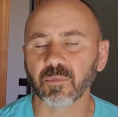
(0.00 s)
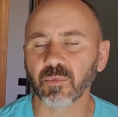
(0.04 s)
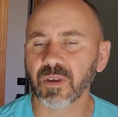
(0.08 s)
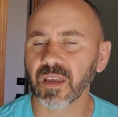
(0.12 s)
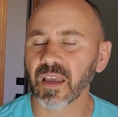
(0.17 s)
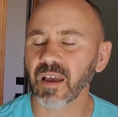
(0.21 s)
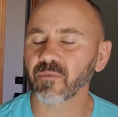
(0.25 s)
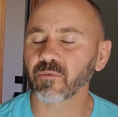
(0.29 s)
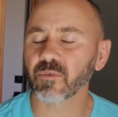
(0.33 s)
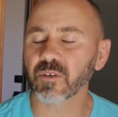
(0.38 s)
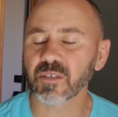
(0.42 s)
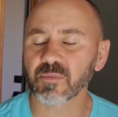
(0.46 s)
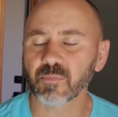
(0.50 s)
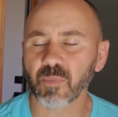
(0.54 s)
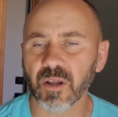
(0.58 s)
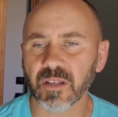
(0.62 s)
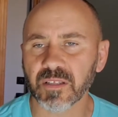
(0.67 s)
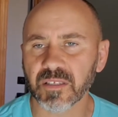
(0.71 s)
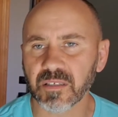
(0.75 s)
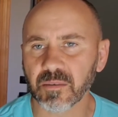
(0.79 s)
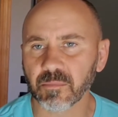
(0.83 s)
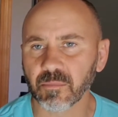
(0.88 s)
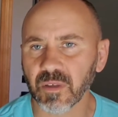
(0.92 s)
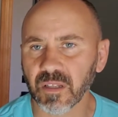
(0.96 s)
We have
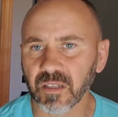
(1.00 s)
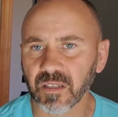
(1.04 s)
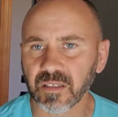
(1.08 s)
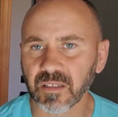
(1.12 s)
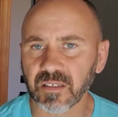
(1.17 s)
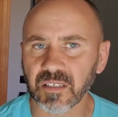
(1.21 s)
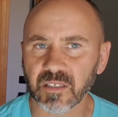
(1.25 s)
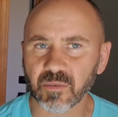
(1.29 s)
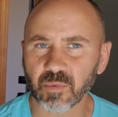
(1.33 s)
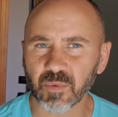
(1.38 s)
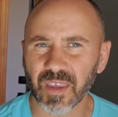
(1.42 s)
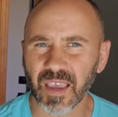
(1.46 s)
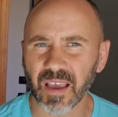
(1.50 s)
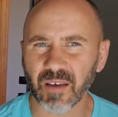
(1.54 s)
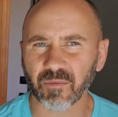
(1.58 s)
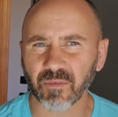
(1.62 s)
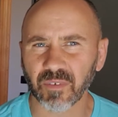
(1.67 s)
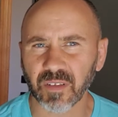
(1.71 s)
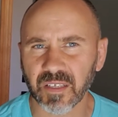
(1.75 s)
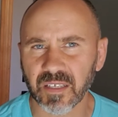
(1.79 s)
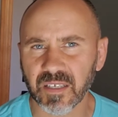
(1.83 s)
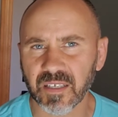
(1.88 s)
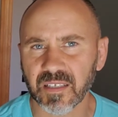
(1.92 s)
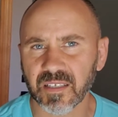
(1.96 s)
responsibilities. We have
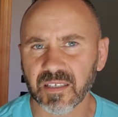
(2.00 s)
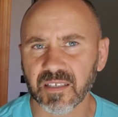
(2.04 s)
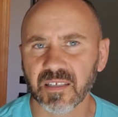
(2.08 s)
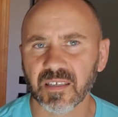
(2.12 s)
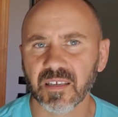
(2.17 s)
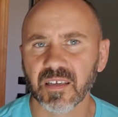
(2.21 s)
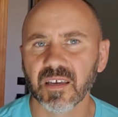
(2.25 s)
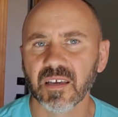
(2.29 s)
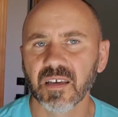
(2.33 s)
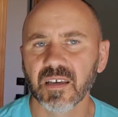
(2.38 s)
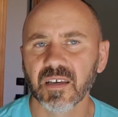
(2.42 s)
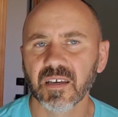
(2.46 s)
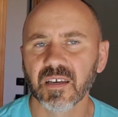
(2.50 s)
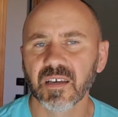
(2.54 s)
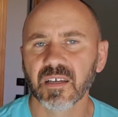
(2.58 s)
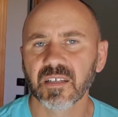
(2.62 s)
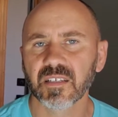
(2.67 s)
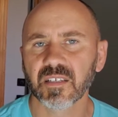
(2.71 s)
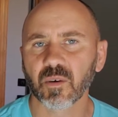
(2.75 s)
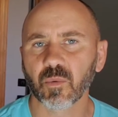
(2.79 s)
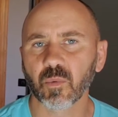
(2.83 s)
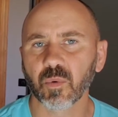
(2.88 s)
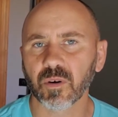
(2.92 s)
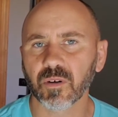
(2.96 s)
lists
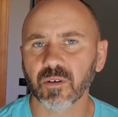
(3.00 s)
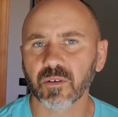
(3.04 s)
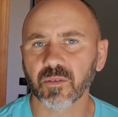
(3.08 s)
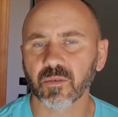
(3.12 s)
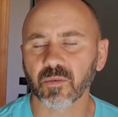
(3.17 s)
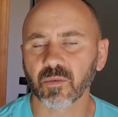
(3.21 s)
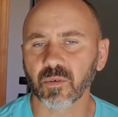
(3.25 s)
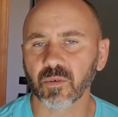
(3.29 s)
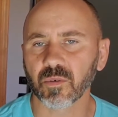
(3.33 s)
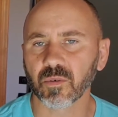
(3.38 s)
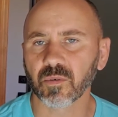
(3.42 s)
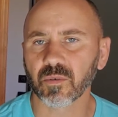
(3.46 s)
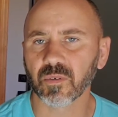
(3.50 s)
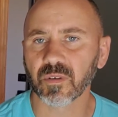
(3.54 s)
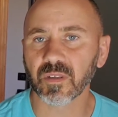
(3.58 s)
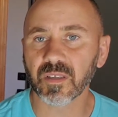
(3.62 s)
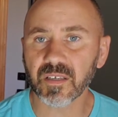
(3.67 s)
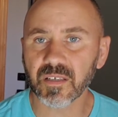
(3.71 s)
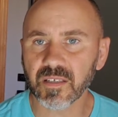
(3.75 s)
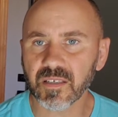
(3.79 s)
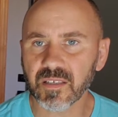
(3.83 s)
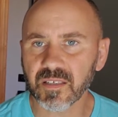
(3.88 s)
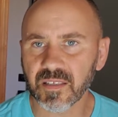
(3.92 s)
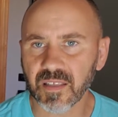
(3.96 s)
to work through,
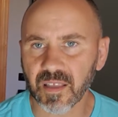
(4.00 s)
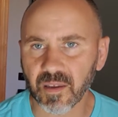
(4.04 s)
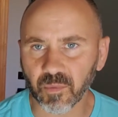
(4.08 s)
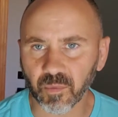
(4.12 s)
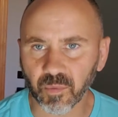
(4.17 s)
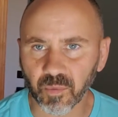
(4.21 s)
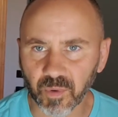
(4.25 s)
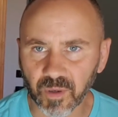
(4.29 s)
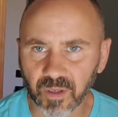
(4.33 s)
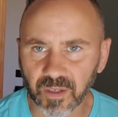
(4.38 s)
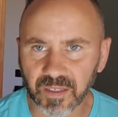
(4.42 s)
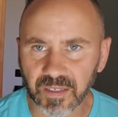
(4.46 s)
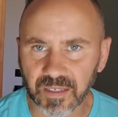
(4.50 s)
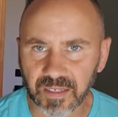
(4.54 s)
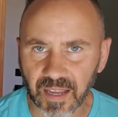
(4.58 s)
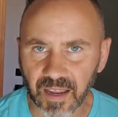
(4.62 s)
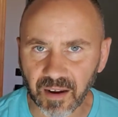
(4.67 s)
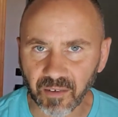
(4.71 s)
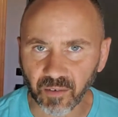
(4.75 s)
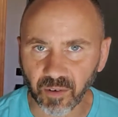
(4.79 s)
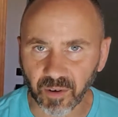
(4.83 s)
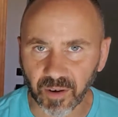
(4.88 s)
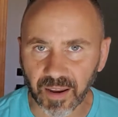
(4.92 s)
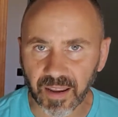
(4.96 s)
lists that really
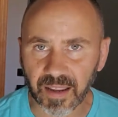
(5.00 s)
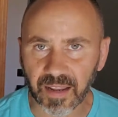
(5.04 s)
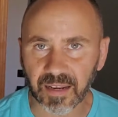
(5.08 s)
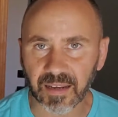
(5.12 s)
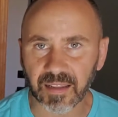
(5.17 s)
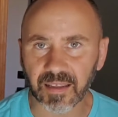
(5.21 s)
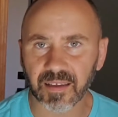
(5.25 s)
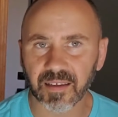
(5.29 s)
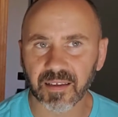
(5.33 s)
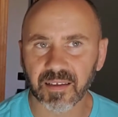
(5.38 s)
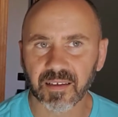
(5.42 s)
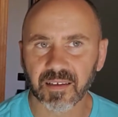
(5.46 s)
never end.